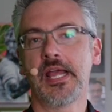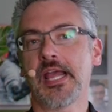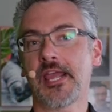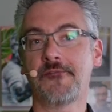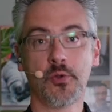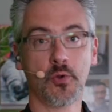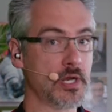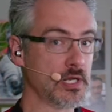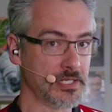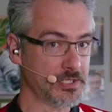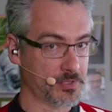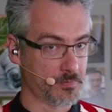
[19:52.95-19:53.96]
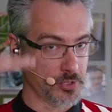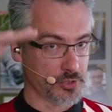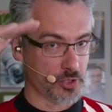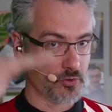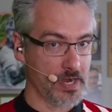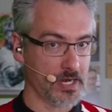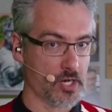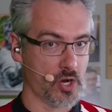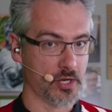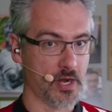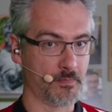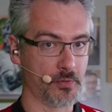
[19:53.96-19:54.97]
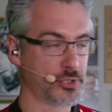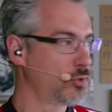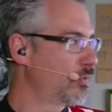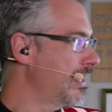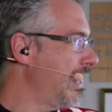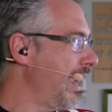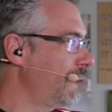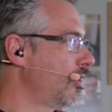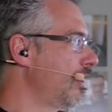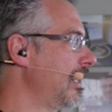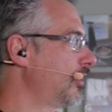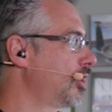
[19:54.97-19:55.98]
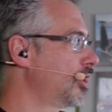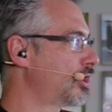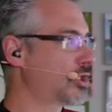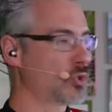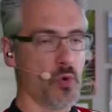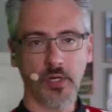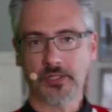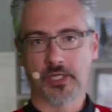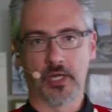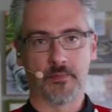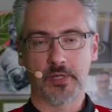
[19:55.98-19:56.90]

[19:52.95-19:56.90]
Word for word: If you were going to list a bunch of credit card numbers, you would never need to sort them.